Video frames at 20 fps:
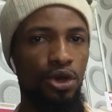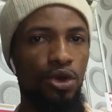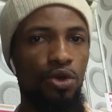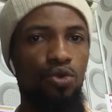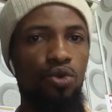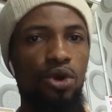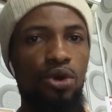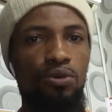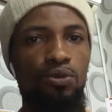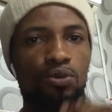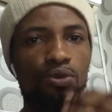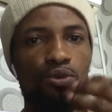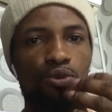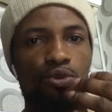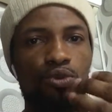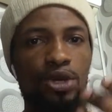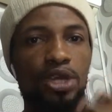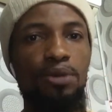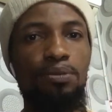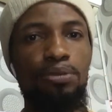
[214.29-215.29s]
when
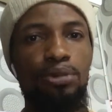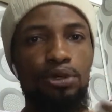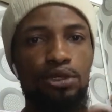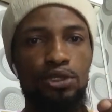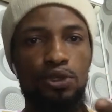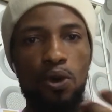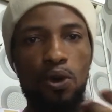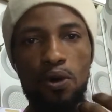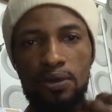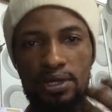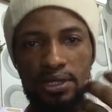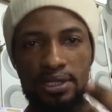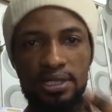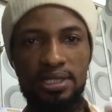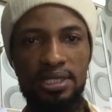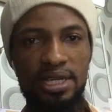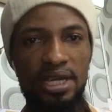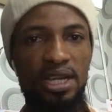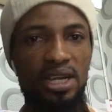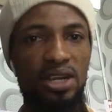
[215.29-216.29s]
we both
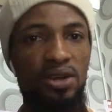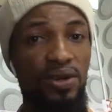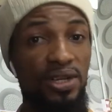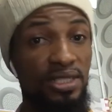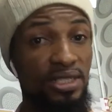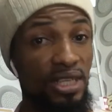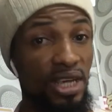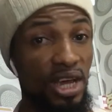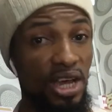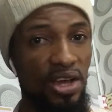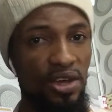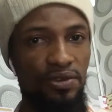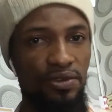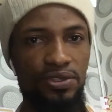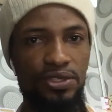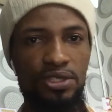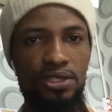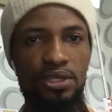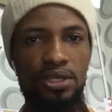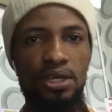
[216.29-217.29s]
understand ourselves